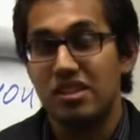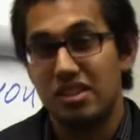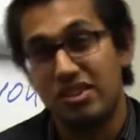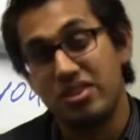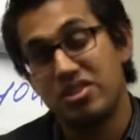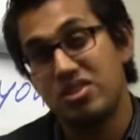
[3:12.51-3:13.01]

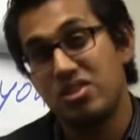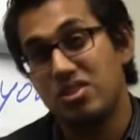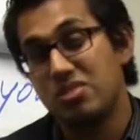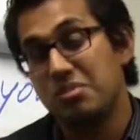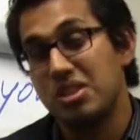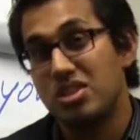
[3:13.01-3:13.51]

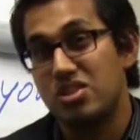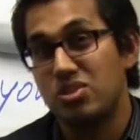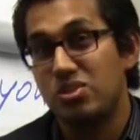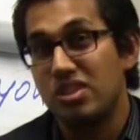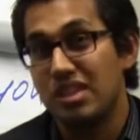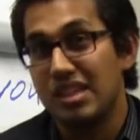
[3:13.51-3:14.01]
to
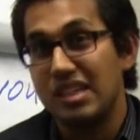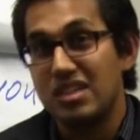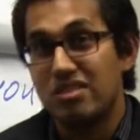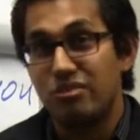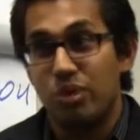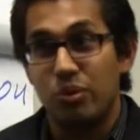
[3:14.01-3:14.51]
suit the
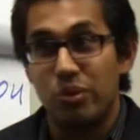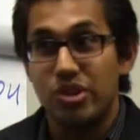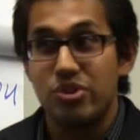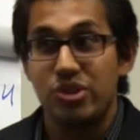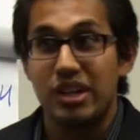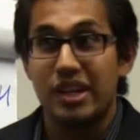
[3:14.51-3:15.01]
needs of what we're
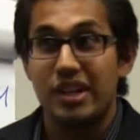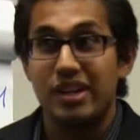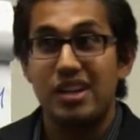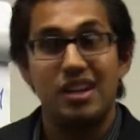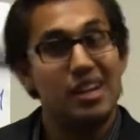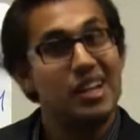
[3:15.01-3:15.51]
doing
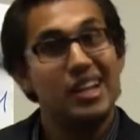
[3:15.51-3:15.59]
here